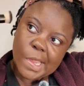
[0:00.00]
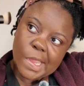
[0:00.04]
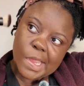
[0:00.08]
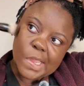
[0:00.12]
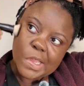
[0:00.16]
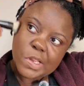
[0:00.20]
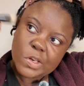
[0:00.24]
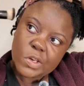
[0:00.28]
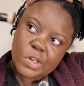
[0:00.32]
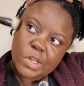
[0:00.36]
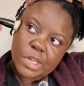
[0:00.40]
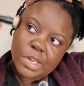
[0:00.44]

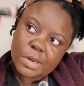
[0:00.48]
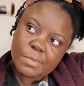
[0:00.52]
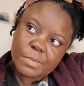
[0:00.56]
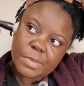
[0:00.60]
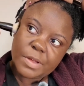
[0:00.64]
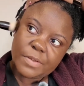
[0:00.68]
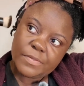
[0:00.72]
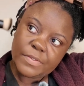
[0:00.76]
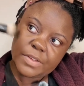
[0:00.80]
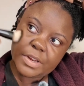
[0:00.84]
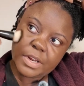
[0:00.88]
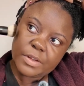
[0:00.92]
And you can
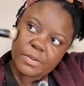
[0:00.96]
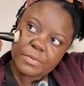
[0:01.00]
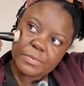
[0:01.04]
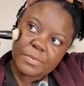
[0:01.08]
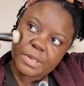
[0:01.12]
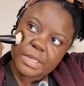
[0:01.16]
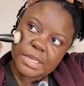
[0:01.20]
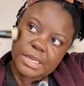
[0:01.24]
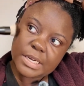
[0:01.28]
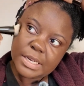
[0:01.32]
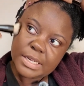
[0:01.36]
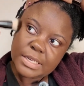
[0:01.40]
buff it out
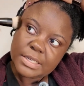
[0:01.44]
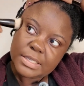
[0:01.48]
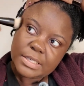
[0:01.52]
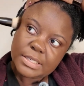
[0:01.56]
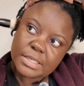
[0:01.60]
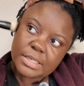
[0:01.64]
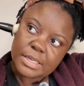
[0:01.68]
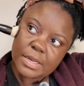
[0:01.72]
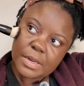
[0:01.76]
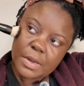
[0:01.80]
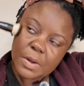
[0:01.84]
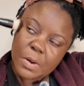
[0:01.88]
really
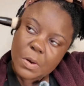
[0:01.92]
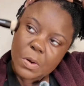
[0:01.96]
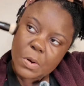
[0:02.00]
nicely.